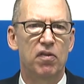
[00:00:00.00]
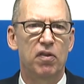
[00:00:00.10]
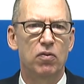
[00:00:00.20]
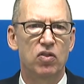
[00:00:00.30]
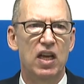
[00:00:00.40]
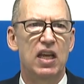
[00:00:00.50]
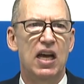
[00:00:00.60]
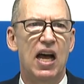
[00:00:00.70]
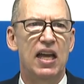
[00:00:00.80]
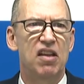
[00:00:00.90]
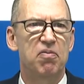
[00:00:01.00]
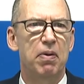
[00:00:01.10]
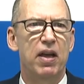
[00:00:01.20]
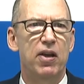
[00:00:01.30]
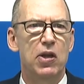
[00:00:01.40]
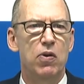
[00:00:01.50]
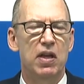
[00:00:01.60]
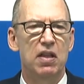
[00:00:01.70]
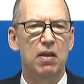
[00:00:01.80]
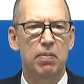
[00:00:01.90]
So JDI is
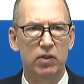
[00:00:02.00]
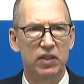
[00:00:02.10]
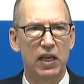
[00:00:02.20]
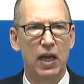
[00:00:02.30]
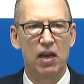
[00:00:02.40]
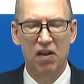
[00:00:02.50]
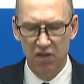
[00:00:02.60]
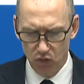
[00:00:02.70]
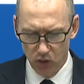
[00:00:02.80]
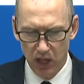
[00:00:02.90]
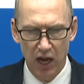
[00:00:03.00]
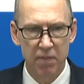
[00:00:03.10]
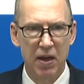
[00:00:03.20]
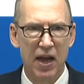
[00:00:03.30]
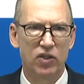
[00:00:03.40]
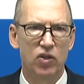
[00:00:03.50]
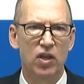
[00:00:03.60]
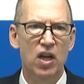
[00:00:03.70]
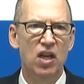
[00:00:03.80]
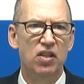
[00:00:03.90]
pioneering the ability, and it is truly unmatched,
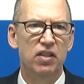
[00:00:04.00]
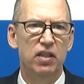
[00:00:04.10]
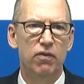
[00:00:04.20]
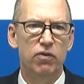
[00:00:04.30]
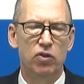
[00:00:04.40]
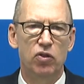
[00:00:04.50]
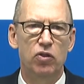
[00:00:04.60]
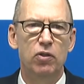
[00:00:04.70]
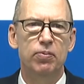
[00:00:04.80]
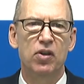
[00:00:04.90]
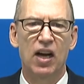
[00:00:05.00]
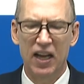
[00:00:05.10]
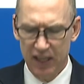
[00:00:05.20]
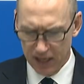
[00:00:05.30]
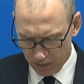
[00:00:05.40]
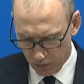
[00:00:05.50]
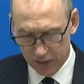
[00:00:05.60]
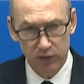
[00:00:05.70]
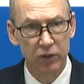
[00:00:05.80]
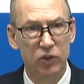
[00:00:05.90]
to deliver super high-end
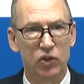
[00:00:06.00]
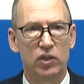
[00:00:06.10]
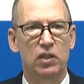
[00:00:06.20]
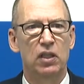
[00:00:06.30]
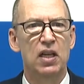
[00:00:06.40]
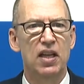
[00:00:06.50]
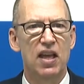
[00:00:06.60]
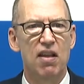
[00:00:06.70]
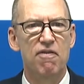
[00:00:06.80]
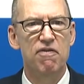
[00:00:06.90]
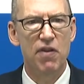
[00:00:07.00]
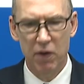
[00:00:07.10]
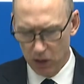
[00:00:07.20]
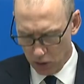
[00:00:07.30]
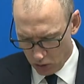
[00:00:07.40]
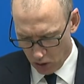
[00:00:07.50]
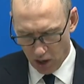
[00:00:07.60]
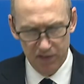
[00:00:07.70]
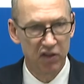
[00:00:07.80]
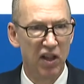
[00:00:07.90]
resolution in a very
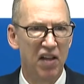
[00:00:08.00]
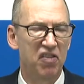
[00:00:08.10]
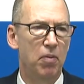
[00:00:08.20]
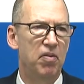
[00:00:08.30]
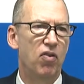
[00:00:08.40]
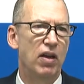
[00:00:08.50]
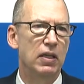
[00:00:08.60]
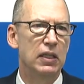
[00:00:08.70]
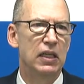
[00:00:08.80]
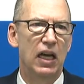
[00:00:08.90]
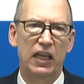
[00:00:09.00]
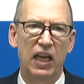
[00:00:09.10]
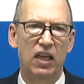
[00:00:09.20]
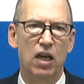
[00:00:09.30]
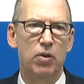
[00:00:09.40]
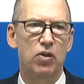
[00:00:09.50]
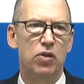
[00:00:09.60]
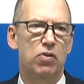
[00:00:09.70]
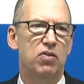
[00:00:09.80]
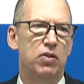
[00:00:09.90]
low-cost glass substrate. Again, coming to
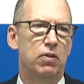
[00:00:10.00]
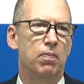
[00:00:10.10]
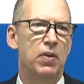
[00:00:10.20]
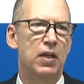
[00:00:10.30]
you soon.